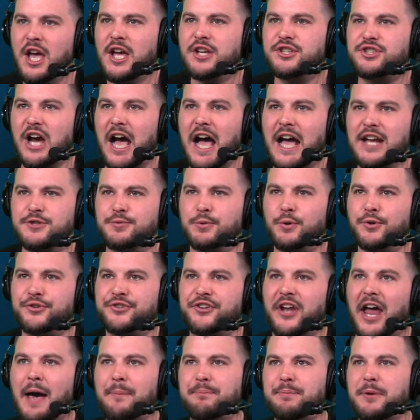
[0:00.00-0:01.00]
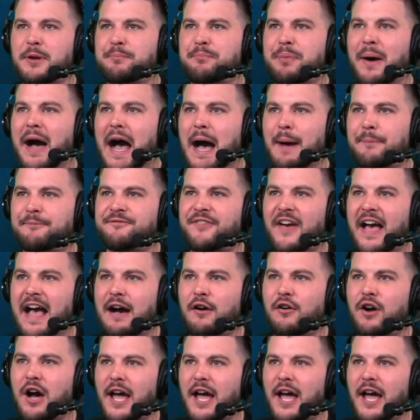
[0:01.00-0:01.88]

Josh will stop and pop. Foul